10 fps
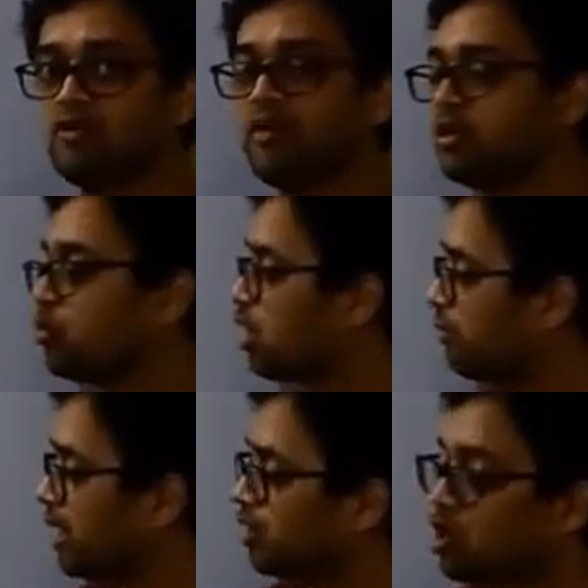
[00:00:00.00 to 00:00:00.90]
when you
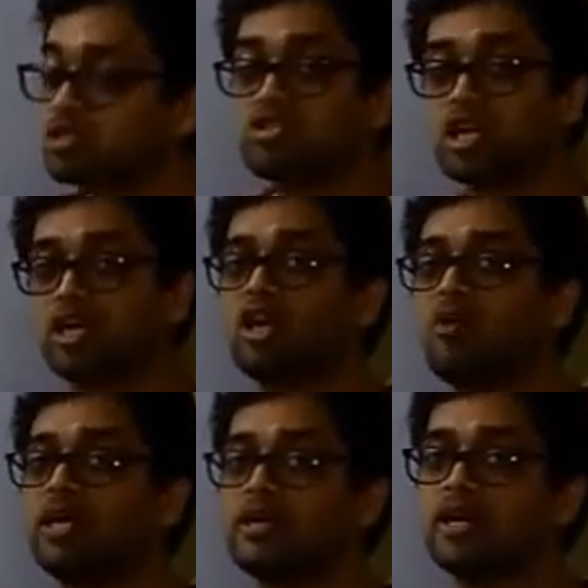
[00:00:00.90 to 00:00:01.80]
come across
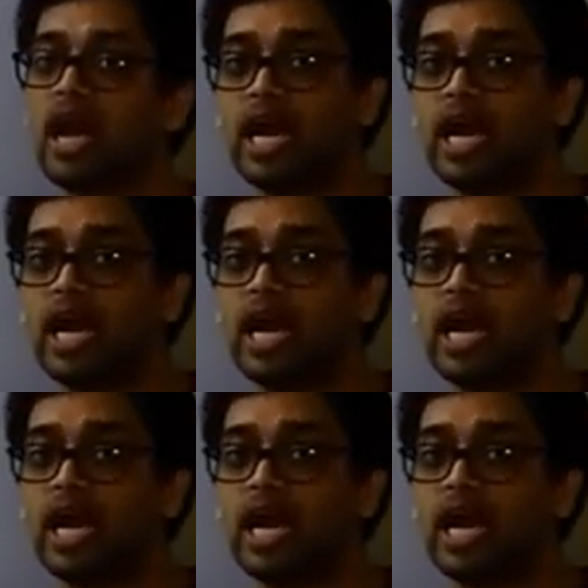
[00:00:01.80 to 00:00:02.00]
trigonometric